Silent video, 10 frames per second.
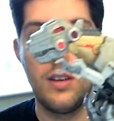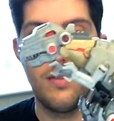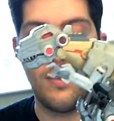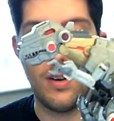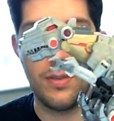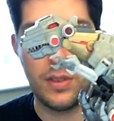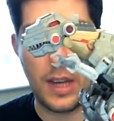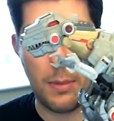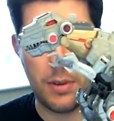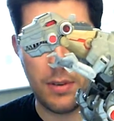Fall of
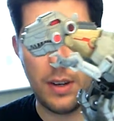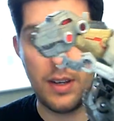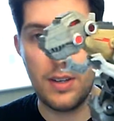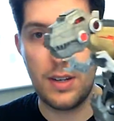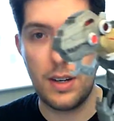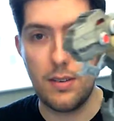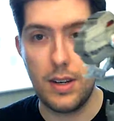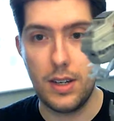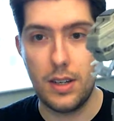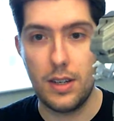Cybertron,
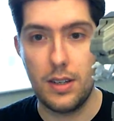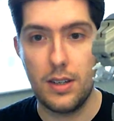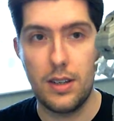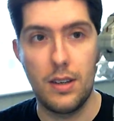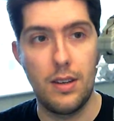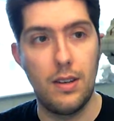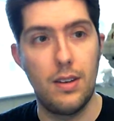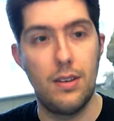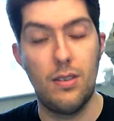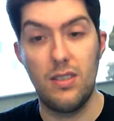Generations,
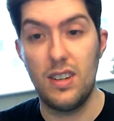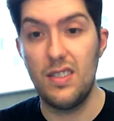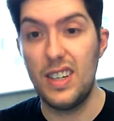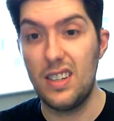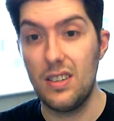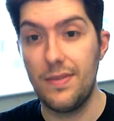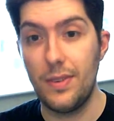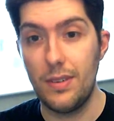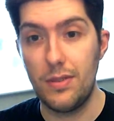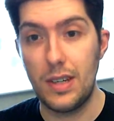or Generations
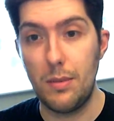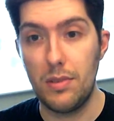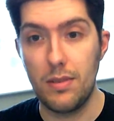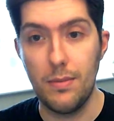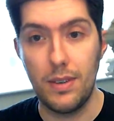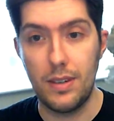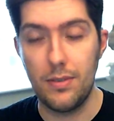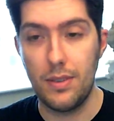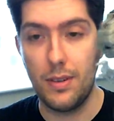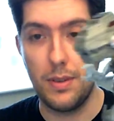Fall of Cybertron,
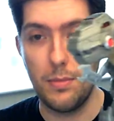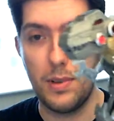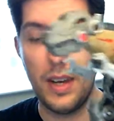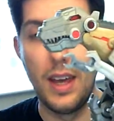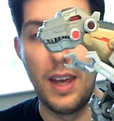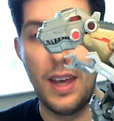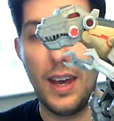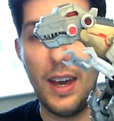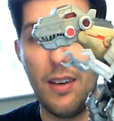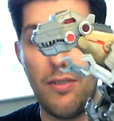whichever one you want to put it,
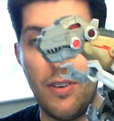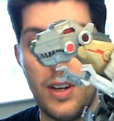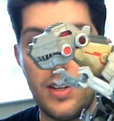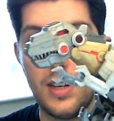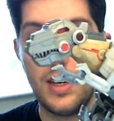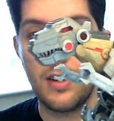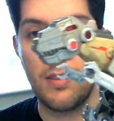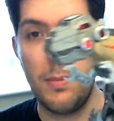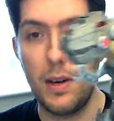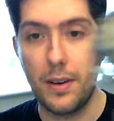Voyager
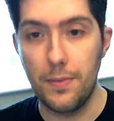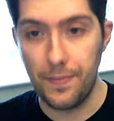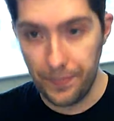Grimlock.